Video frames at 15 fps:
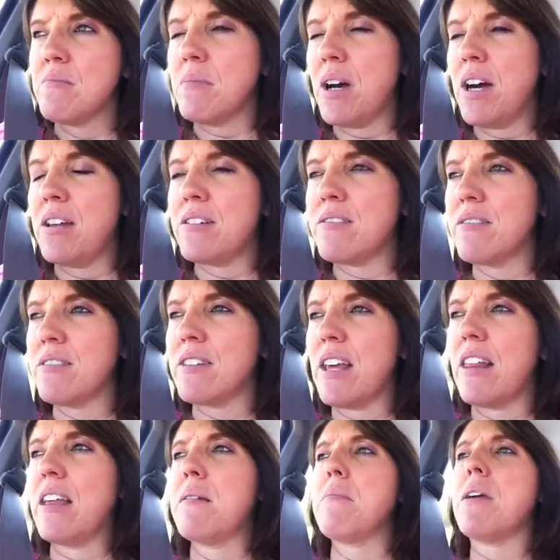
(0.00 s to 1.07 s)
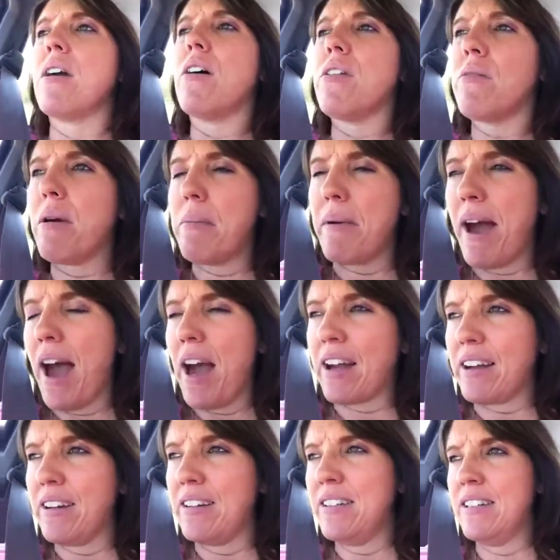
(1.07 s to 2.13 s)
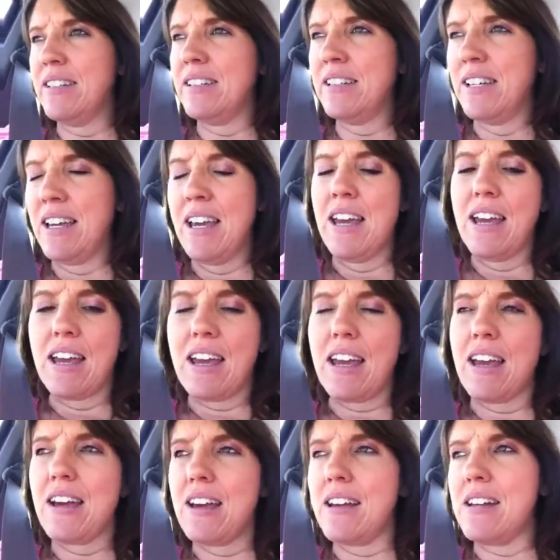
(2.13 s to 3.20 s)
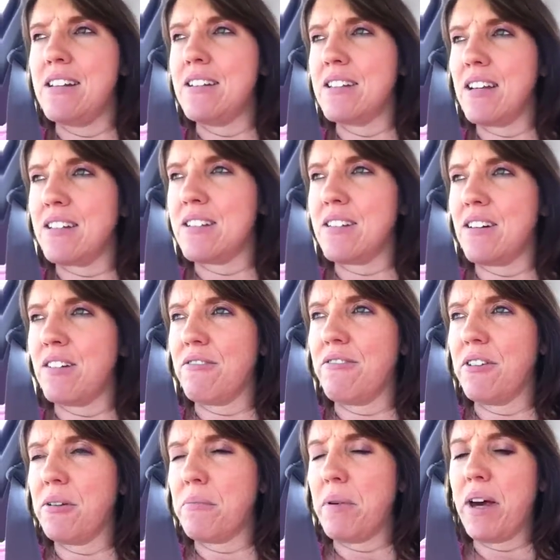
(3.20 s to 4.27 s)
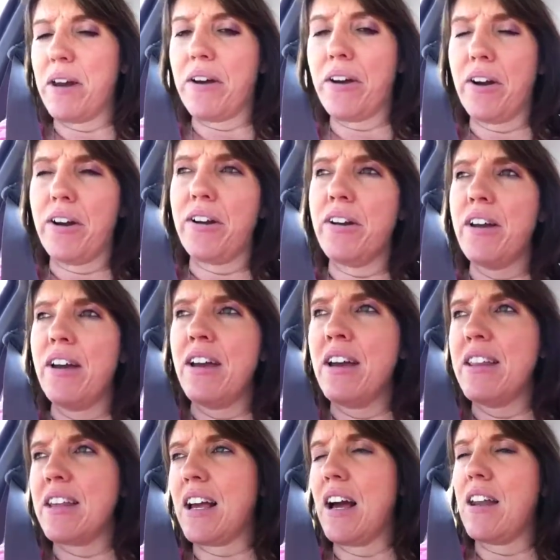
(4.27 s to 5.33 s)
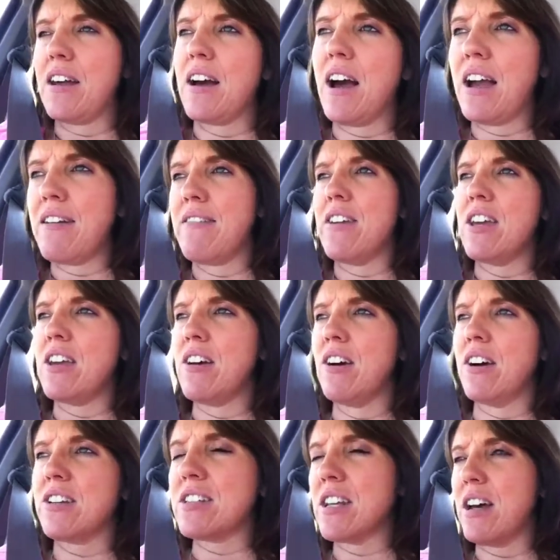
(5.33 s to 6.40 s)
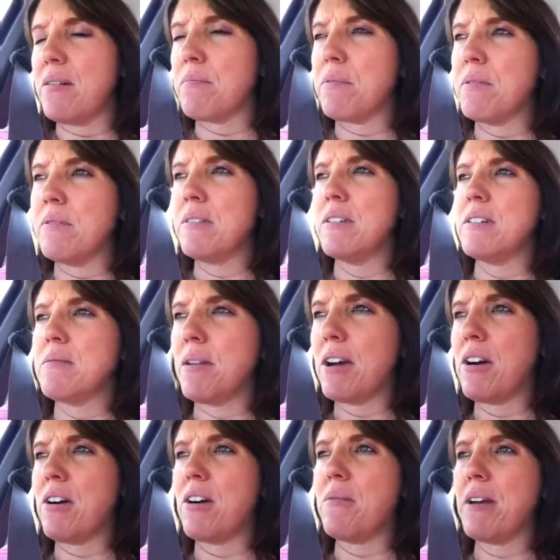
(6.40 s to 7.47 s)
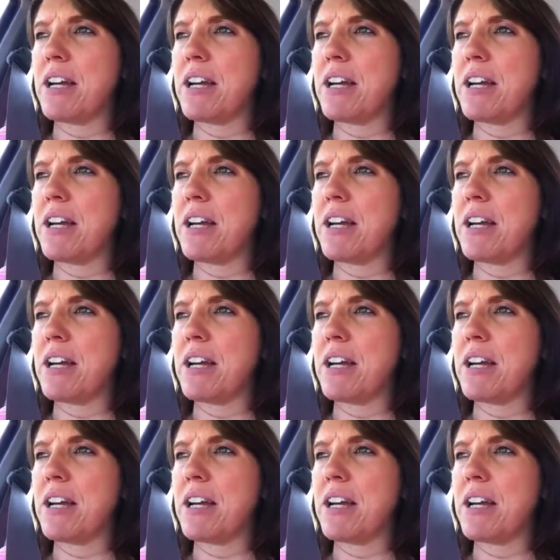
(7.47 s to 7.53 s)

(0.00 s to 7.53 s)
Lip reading: But they laid me all the way back, and I started feeling better. They got an IV hooked up in my arm.